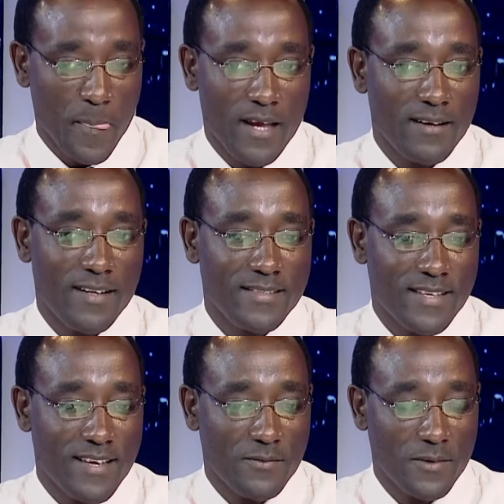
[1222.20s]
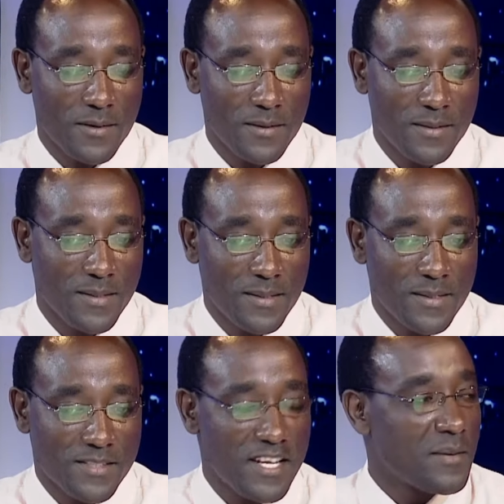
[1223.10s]
Let's say for
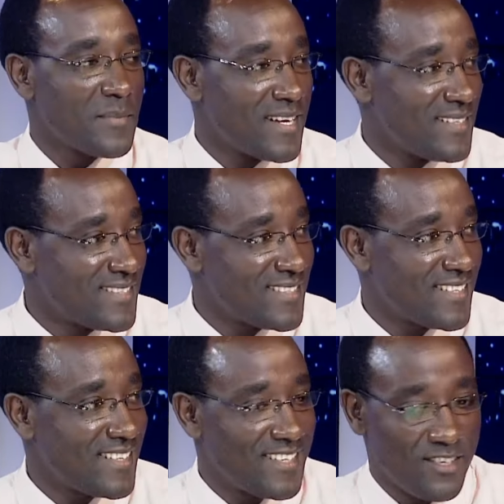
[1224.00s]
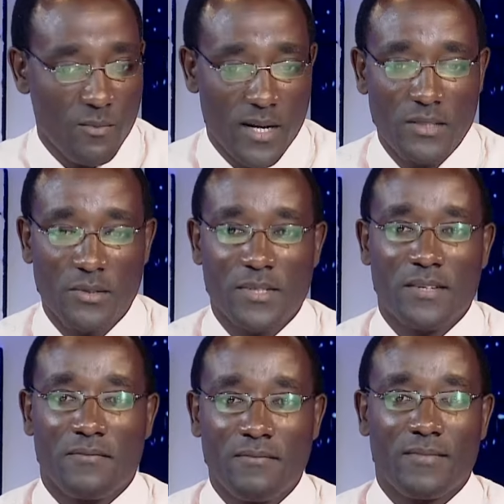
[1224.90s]
snake bites, mm. normally those
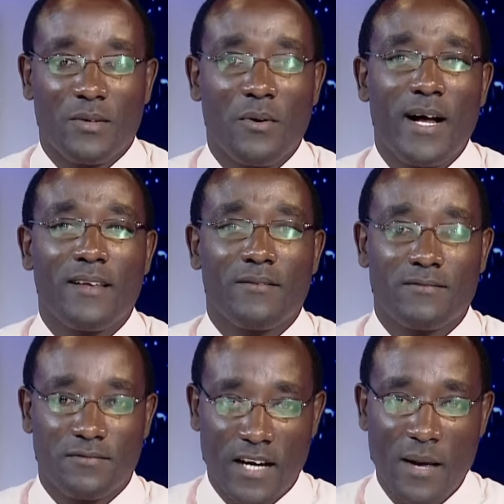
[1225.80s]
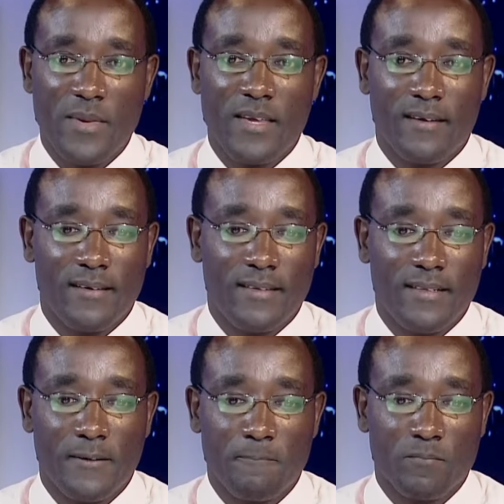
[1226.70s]
who are
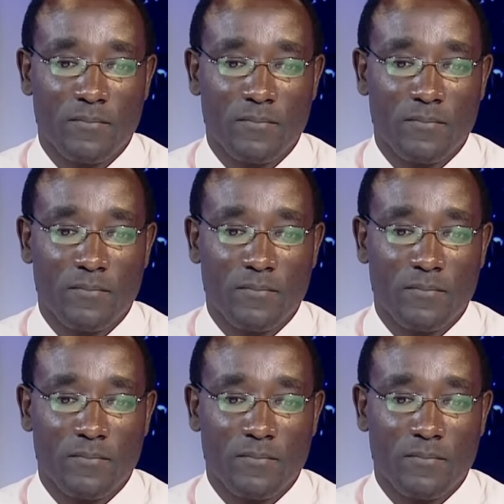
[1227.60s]
farming